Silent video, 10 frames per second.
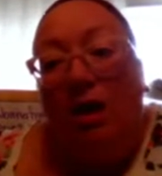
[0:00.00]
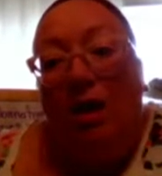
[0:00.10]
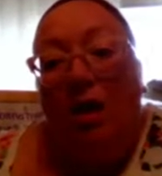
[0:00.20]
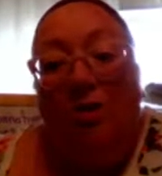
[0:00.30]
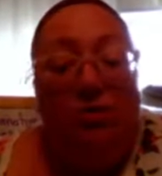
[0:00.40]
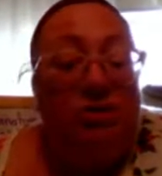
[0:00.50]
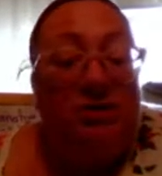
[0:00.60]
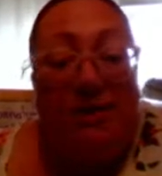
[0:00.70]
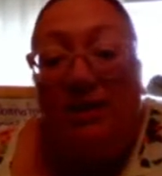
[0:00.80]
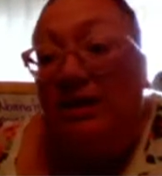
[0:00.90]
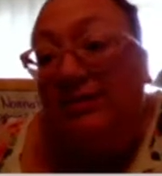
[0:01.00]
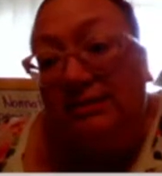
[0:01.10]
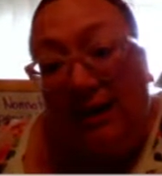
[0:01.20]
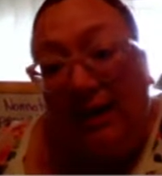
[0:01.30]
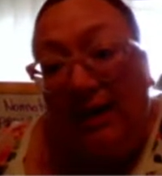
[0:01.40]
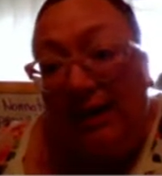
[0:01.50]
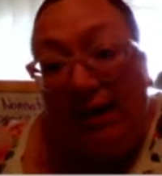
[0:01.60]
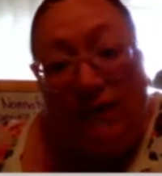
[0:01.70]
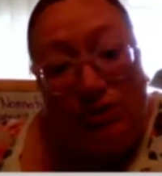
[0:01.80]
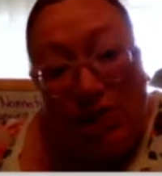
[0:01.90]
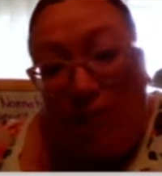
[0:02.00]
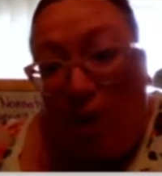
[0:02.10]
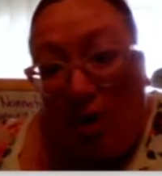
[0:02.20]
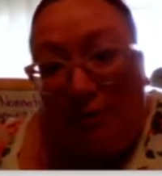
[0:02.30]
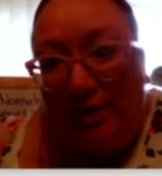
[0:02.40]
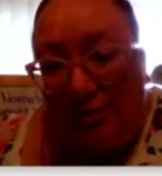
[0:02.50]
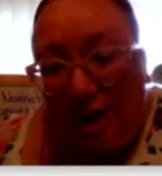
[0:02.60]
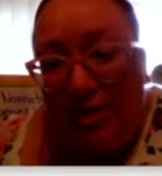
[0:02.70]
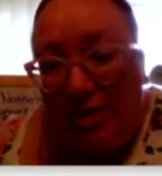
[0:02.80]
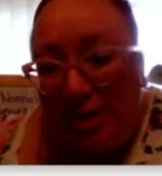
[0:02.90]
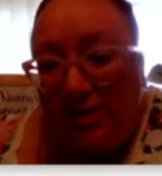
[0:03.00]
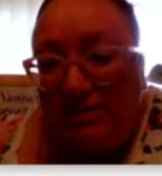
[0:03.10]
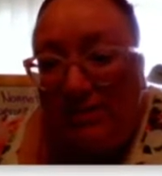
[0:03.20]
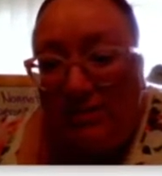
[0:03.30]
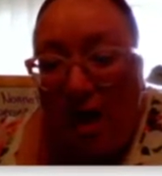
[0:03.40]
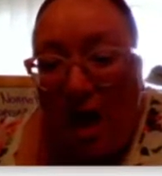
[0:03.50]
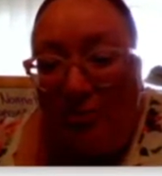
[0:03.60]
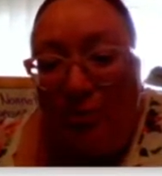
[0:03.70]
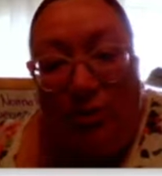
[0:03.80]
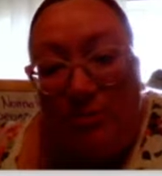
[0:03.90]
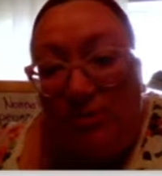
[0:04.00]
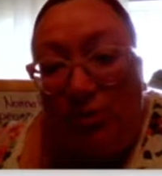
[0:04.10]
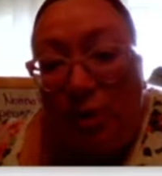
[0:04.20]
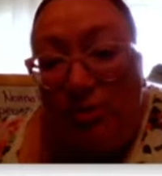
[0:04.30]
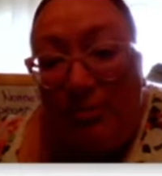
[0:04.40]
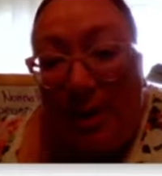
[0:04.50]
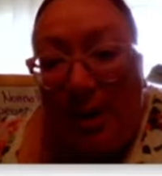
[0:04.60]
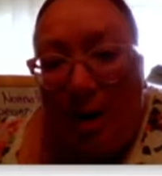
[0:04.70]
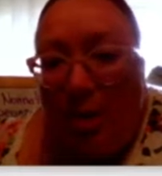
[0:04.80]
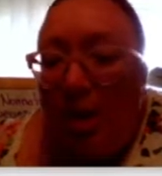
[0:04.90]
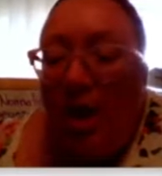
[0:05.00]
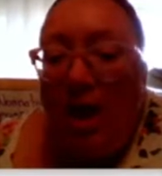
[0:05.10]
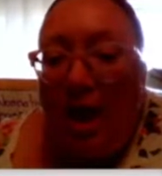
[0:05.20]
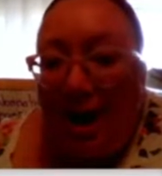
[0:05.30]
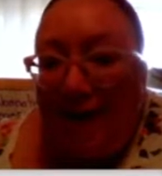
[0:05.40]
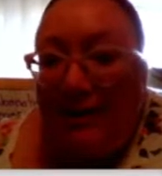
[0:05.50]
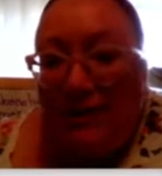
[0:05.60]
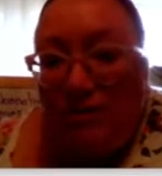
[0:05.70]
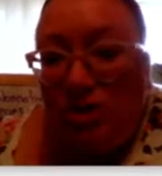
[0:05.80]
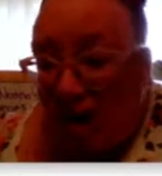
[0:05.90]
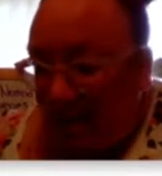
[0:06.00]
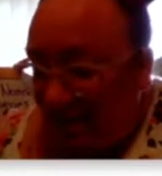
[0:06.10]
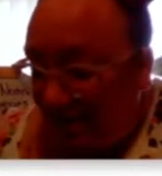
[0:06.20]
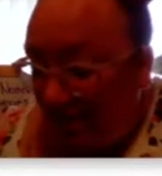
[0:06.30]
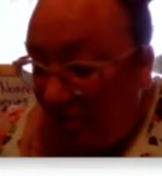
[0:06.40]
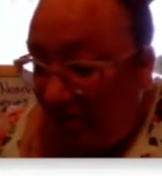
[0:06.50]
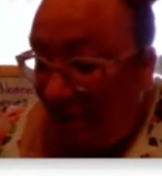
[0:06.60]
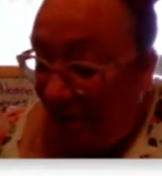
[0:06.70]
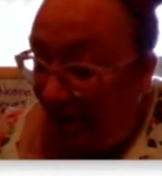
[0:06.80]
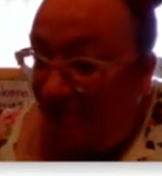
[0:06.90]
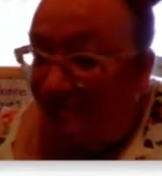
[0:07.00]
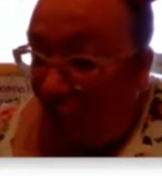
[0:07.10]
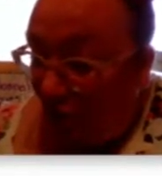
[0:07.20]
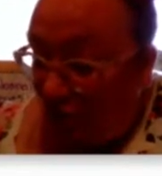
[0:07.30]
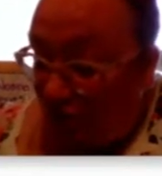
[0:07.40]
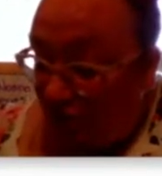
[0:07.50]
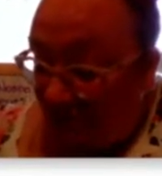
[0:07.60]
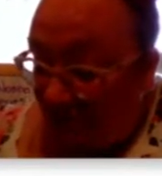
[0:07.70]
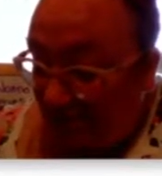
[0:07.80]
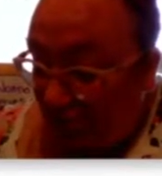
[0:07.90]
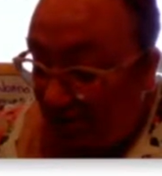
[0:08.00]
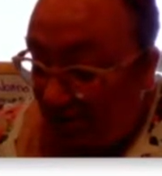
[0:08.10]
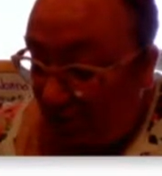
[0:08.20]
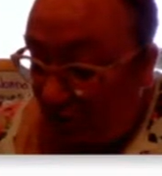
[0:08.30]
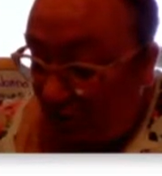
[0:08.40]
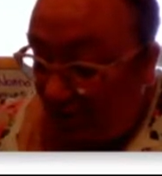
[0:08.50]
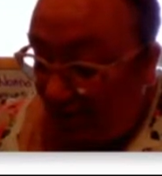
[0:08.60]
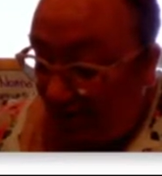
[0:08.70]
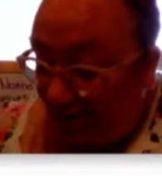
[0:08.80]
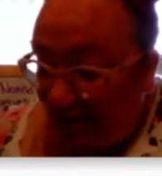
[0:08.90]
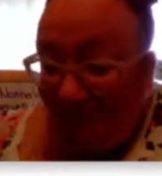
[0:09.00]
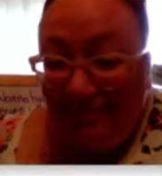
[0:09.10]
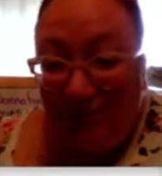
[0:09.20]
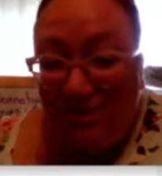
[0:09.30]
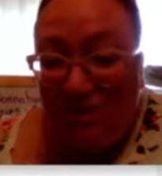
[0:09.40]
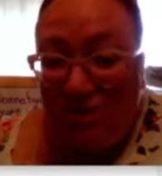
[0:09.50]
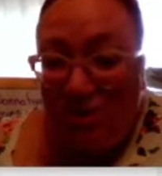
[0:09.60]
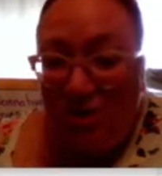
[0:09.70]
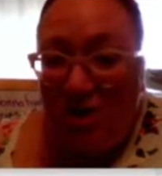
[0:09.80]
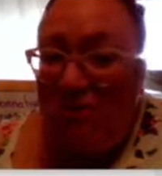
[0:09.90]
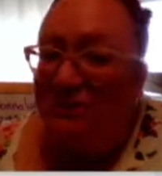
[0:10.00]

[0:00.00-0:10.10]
skimming and scanning after I've already read this with Miss Roseborough, I can jot down that yes, oranges, chickens, sugarcane, cats, and dogs,